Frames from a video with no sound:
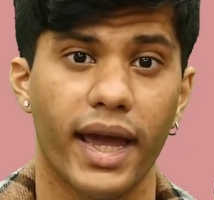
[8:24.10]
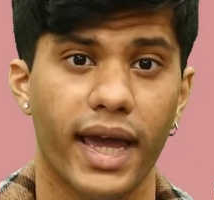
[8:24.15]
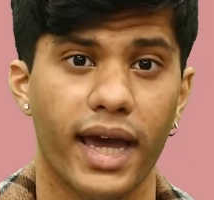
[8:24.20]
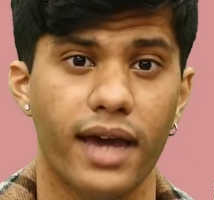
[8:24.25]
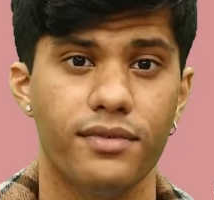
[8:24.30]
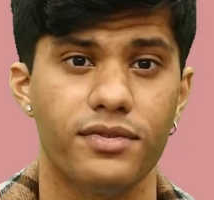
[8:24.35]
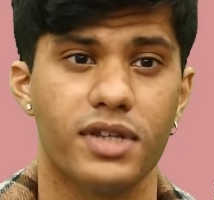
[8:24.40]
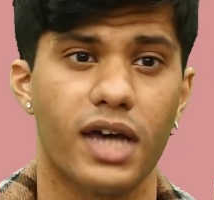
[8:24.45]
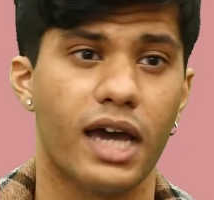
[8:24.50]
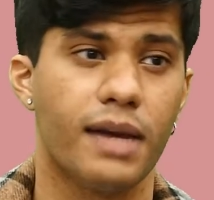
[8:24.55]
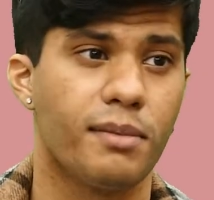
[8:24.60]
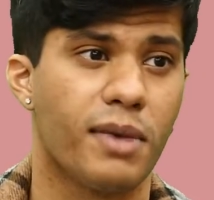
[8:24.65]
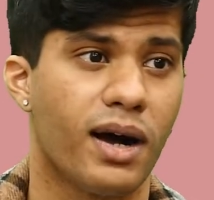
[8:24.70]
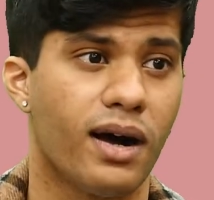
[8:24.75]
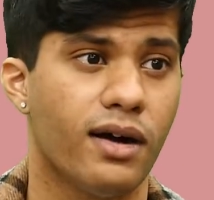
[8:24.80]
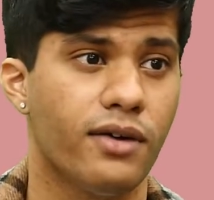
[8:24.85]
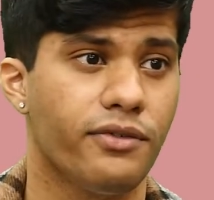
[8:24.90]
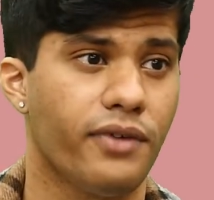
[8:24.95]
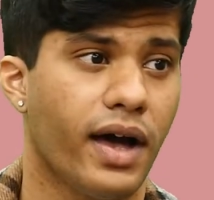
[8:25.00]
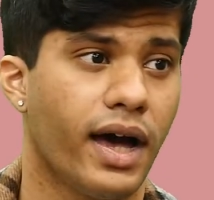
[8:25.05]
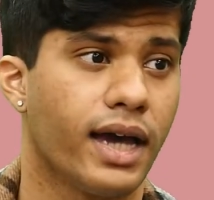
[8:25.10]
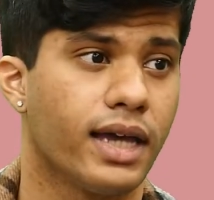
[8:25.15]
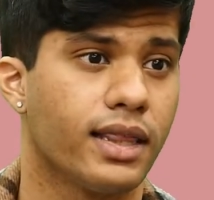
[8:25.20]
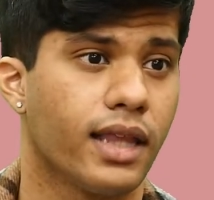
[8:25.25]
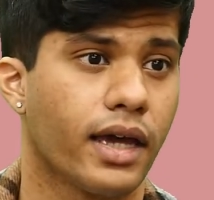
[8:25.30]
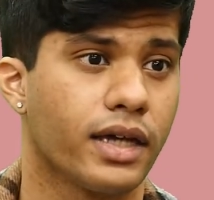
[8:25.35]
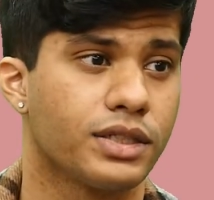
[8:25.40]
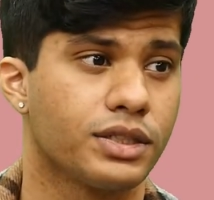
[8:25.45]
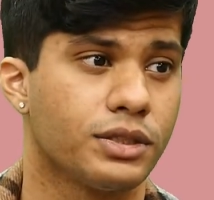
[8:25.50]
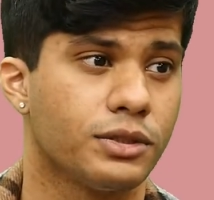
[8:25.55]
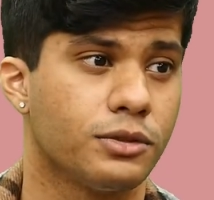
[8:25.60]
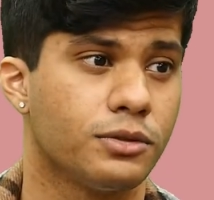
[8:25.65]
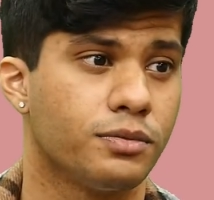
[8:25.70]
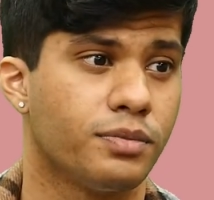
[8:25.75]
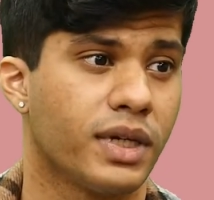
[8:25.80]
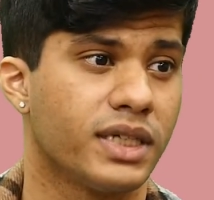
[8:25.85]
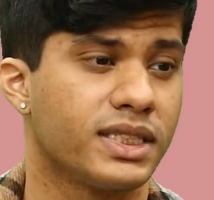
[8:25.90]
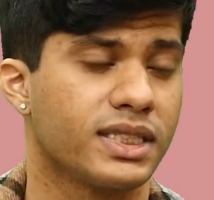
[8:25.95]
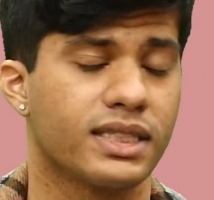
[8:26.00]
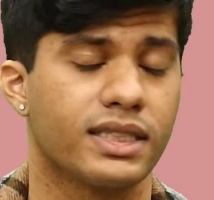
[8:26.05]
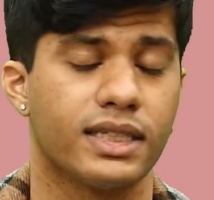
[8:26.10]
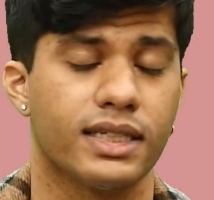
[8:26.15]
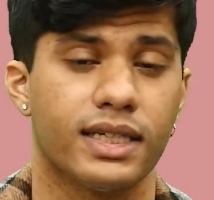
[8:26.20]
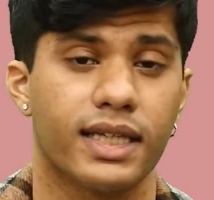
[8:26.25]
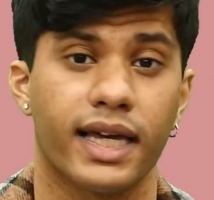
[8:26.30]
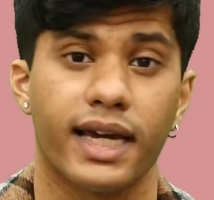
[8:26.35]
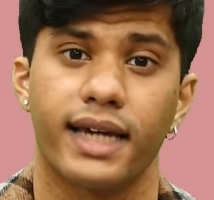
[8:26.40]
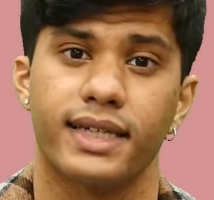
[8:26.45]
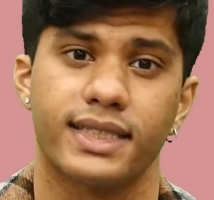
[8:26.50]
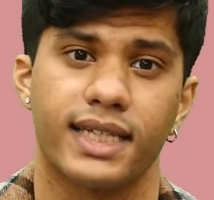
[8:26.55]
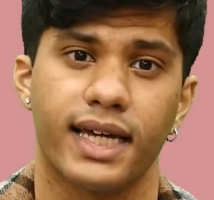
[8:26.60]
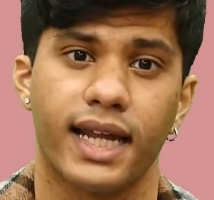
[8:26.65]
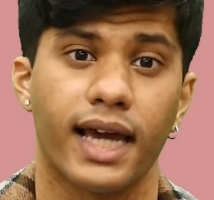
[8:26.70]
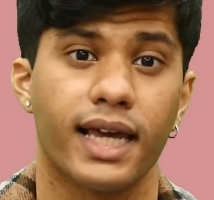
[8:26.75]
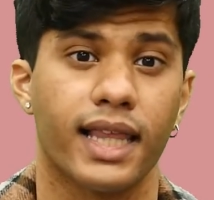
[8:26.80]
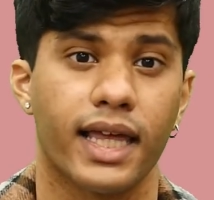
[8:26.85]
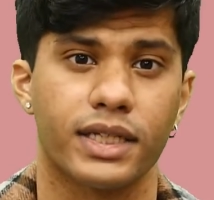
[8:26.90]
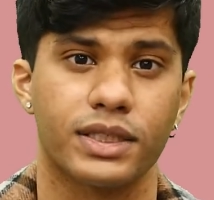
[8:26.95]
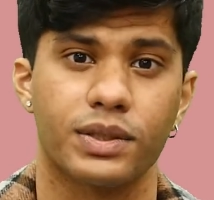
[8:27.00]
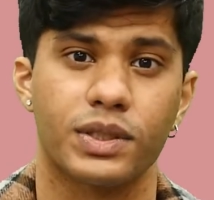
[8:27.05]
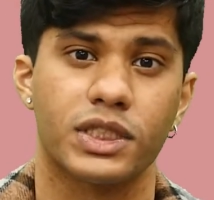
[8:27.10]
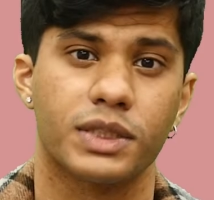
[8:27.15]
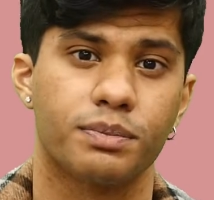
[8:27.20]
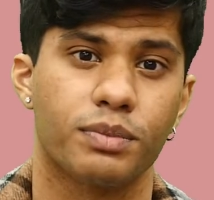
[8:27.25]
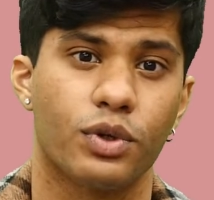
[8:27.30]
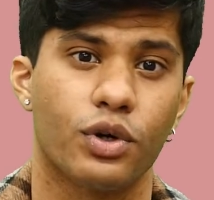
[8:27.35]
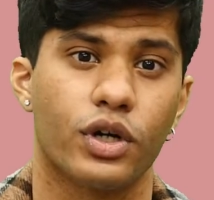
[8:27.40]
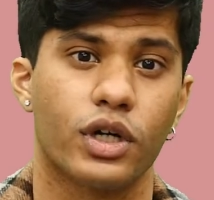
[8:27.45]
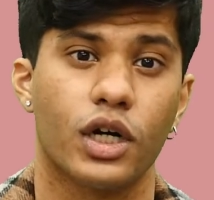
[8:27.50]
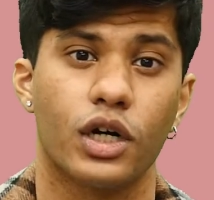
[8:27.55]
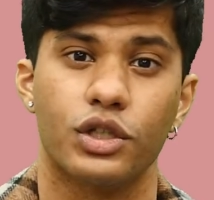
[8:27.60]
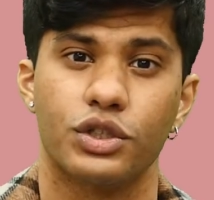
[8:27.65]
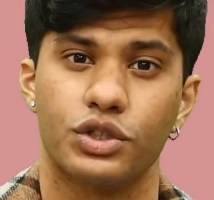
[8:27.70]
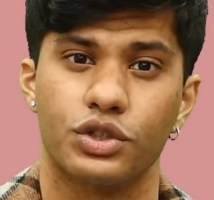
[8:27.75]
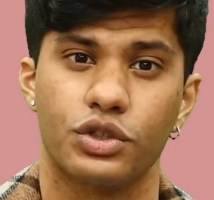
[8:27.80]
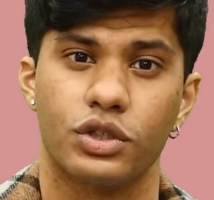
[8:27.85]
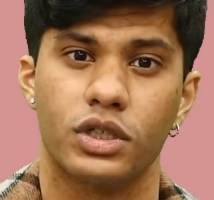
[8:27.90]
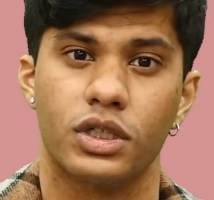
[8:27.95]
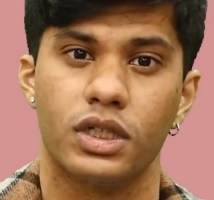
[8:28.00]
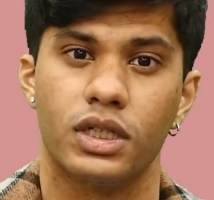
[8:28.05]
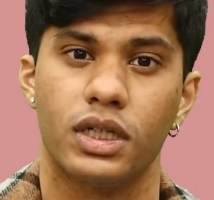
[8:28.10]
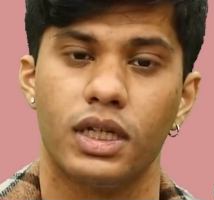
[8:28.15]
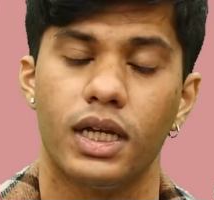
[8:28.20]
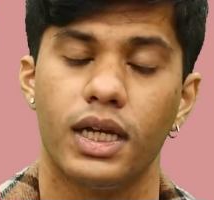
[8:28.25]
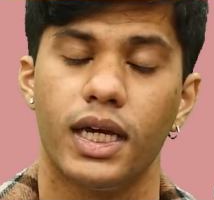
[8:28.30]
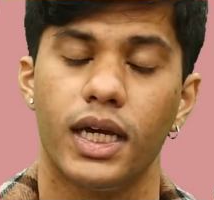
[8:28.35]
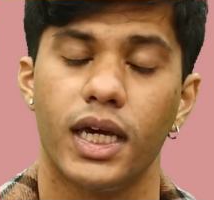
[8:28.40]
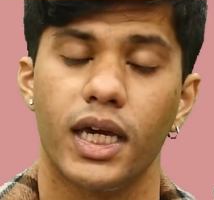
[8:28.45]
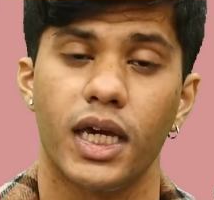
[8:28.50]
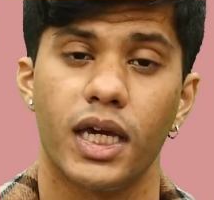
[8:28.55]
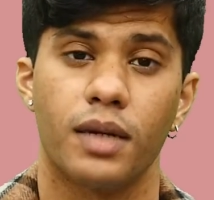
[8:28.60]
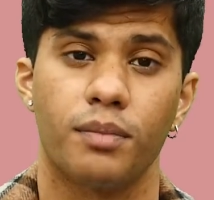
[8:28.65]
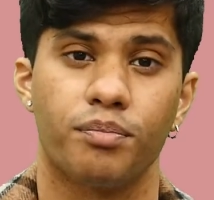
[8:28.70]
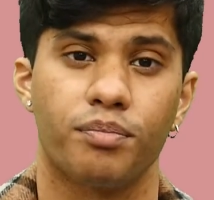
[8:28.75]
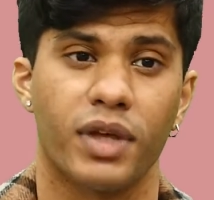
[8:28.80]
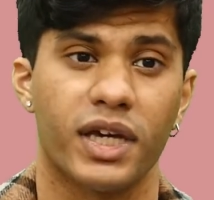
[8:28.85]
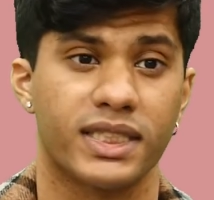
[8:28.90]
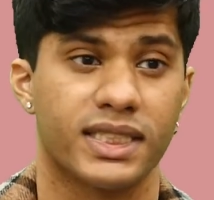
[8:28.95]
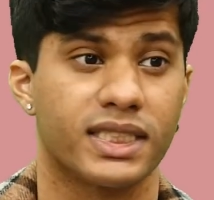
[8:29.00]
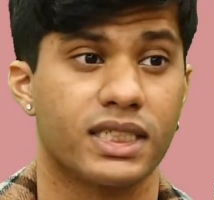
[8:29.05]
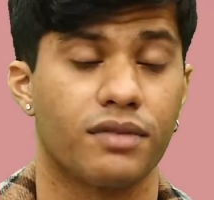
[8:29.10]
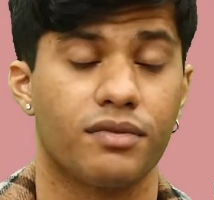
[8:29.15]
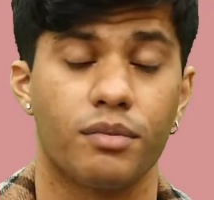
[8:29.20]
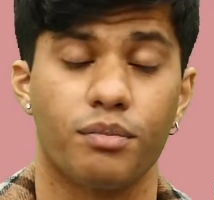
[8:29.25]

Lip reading: I have time off, I like to basically, like I said, I like to explore cultural places of